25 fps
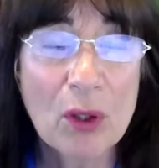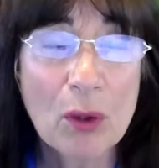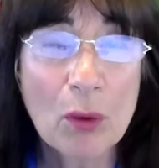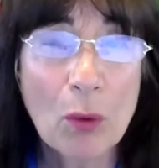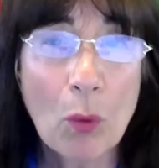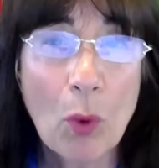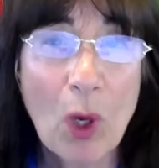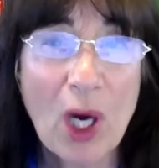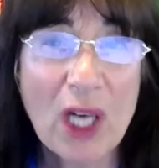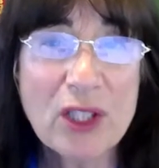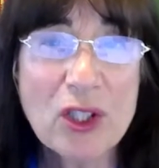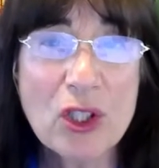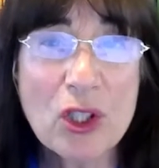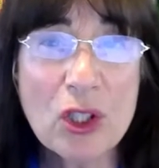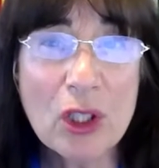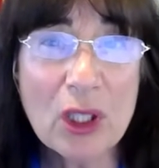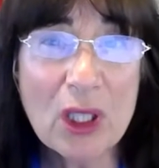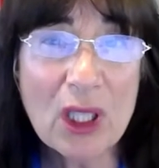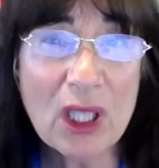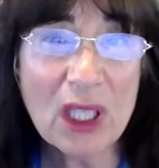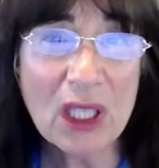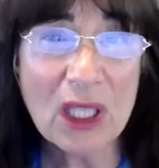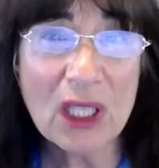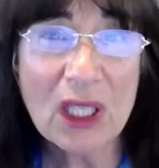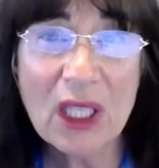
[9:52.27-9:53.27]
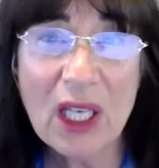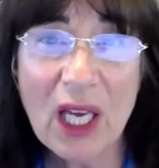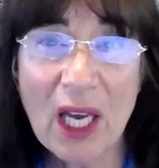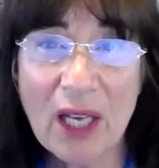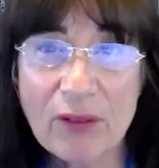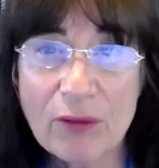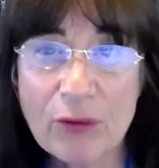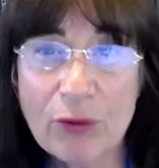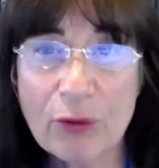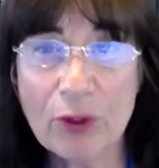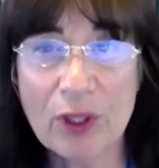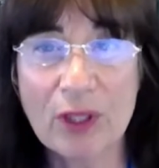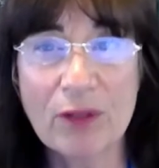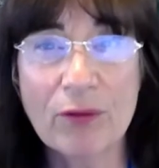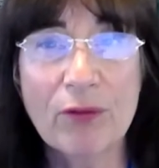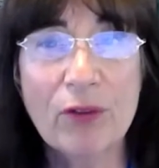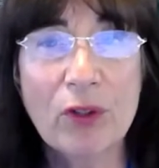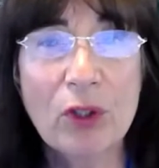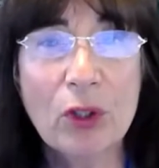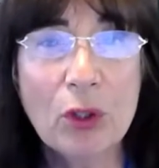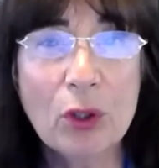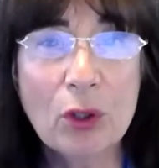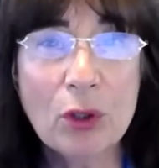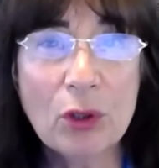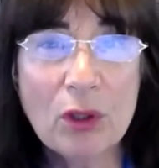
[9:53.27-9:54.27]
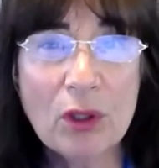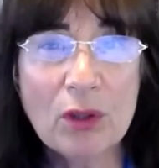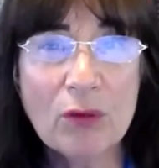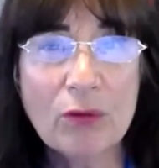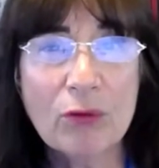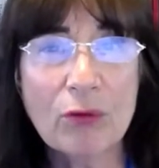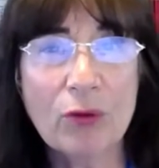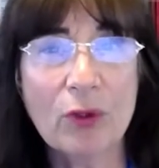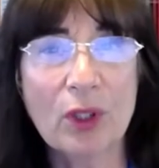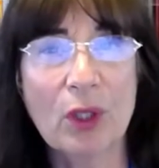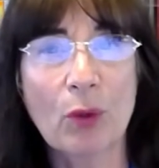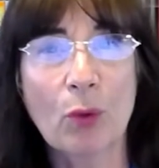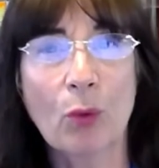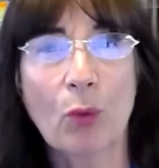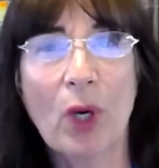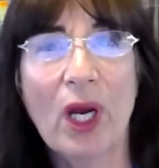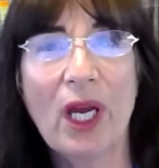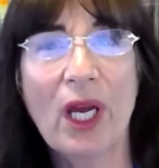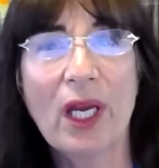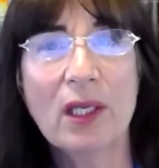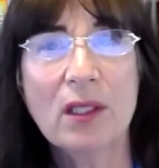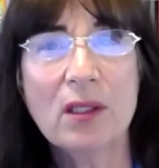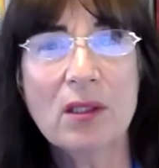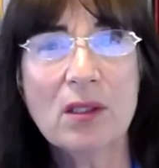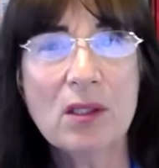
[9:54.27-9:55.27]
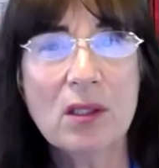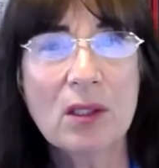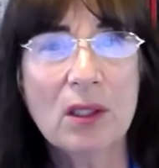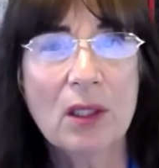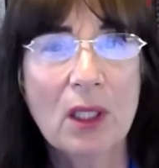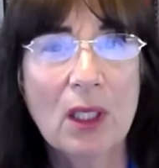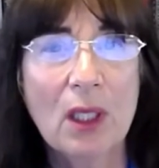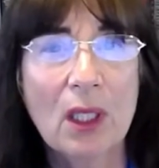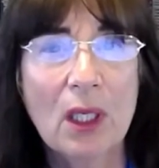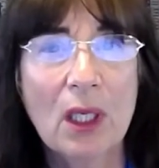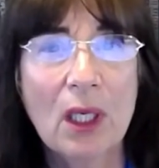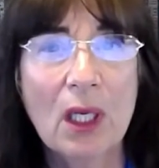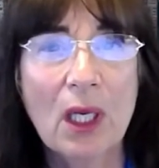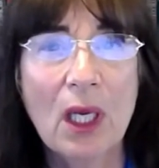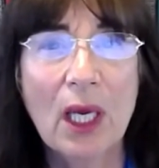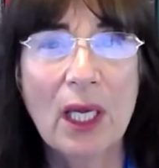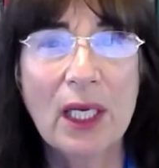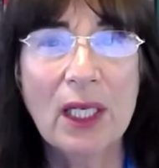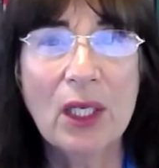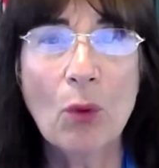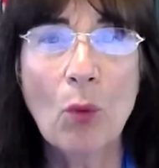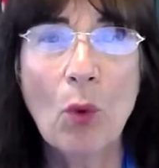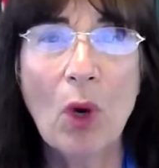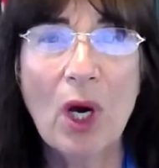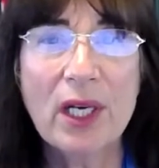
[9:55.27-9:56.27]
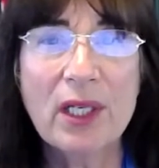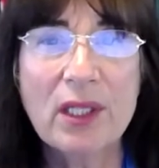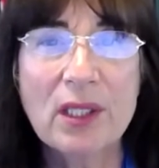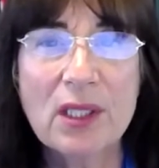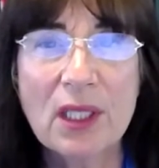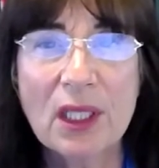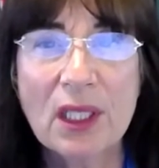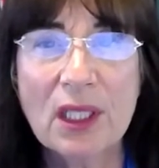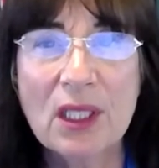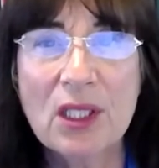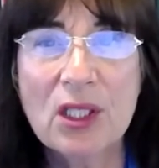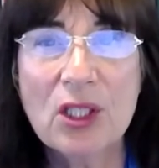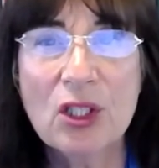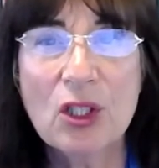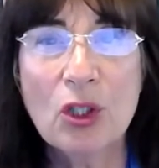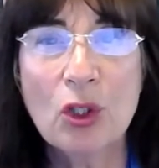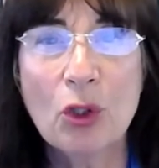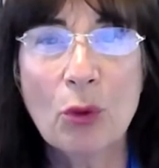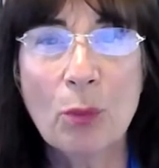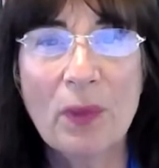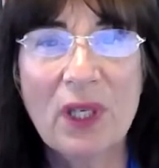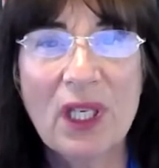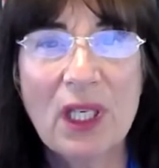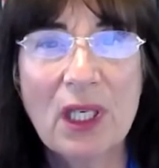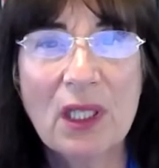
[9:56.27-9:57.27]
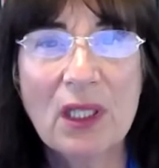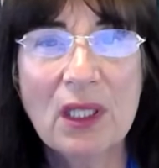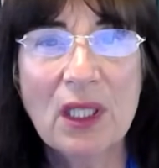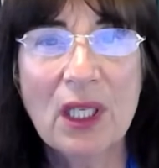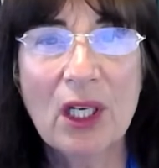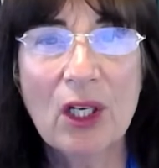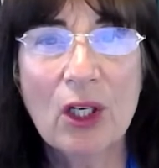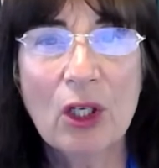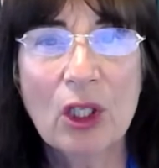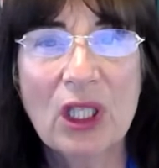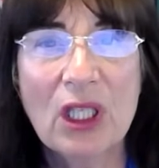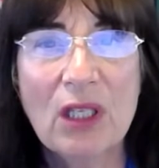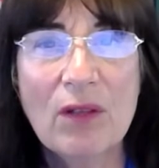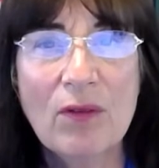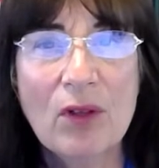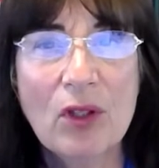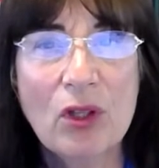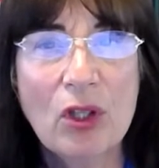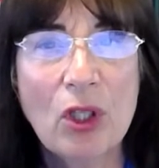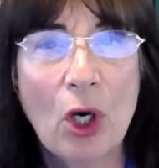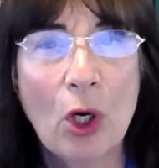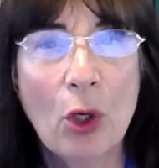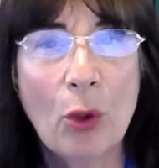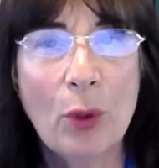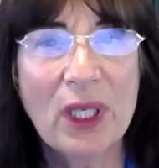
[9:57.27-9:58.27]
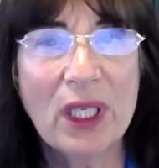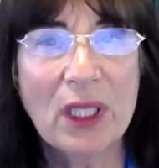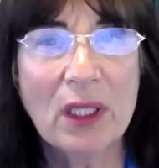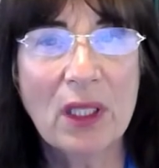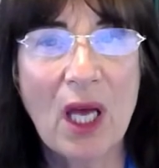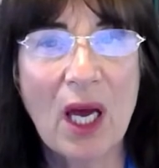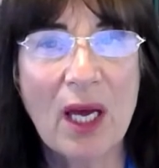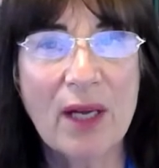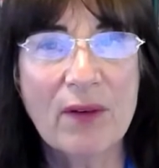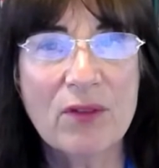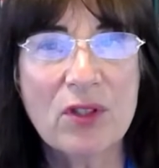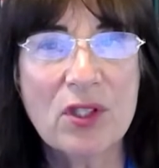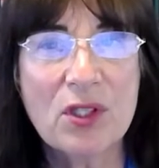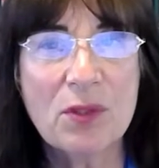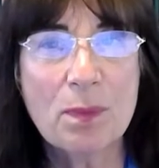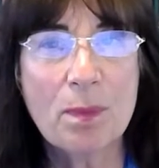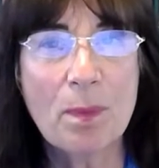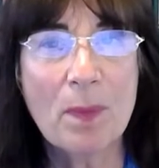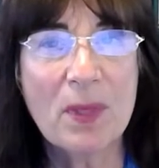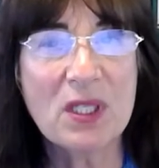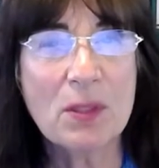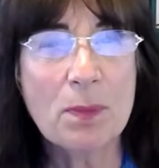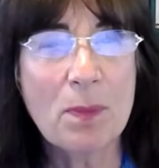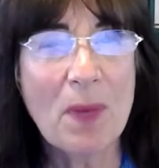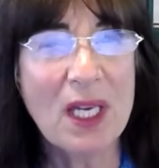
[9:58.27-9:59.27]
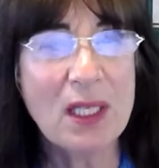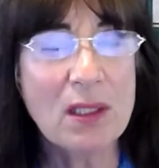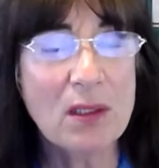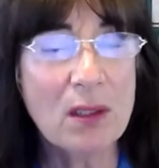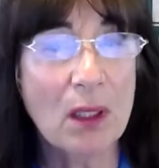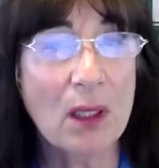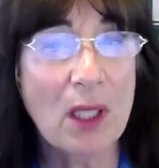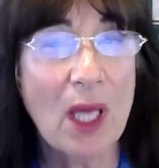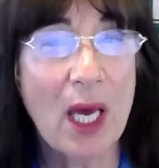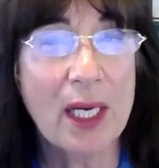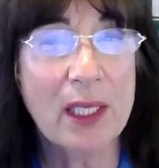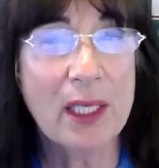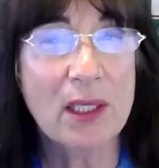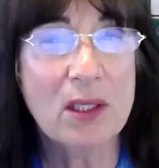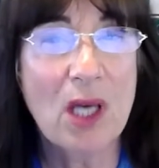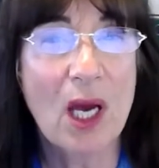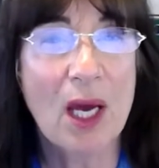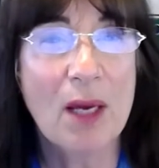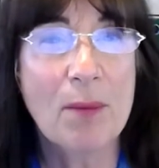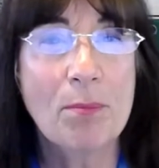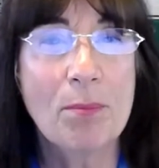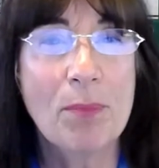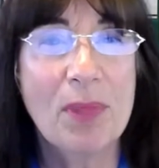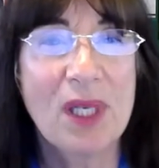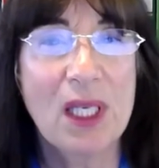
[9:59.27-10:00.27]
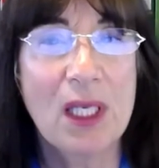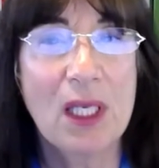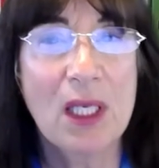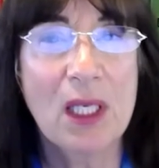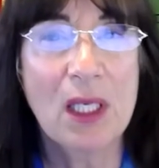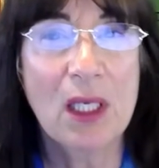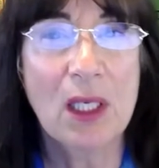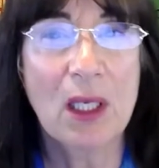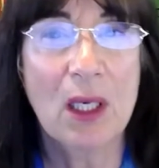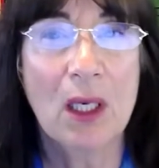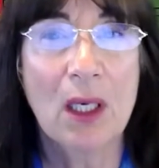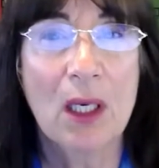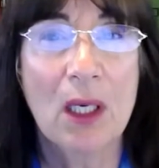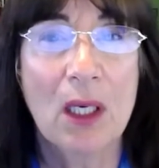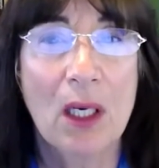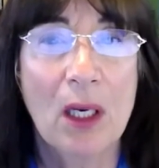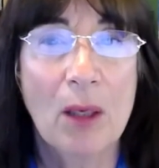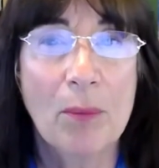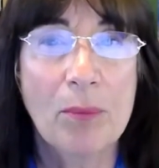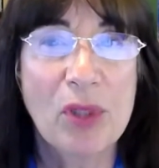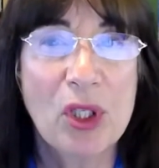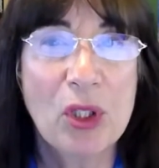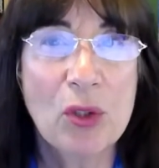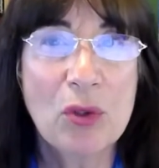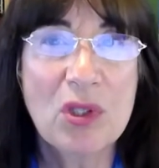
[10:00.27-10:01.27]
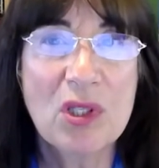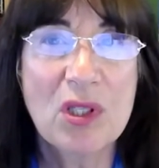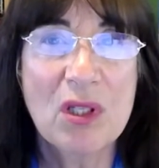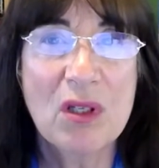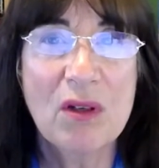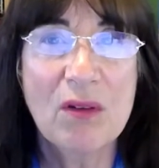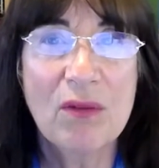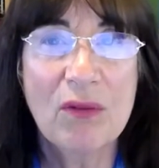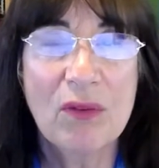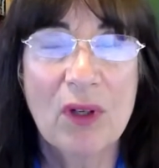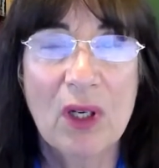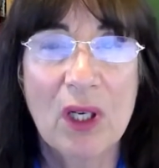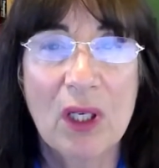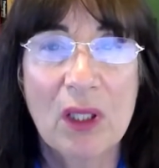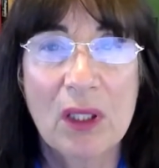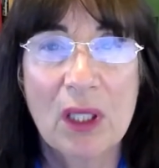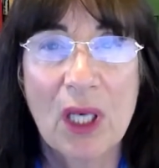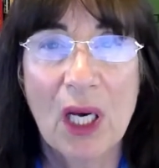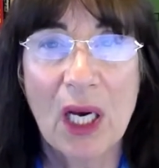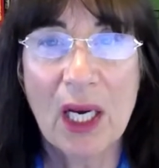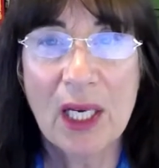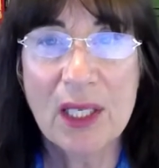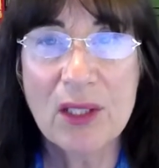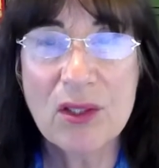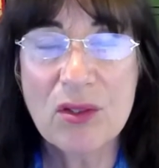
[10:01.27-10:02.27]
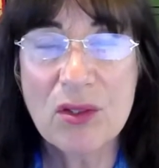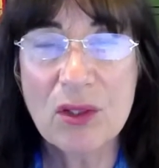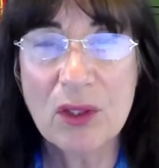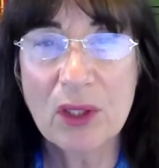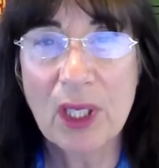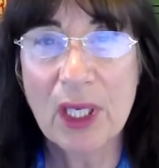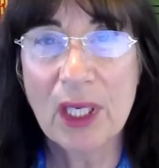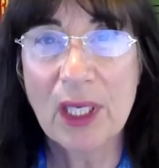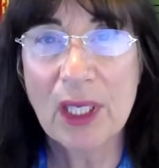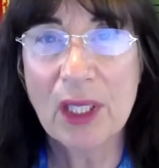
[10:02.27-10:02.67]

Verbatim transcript: Why should he? He had free food, free rent, and he wanted to continue being there even though he lot of, spent a lot of time being abusive, isolating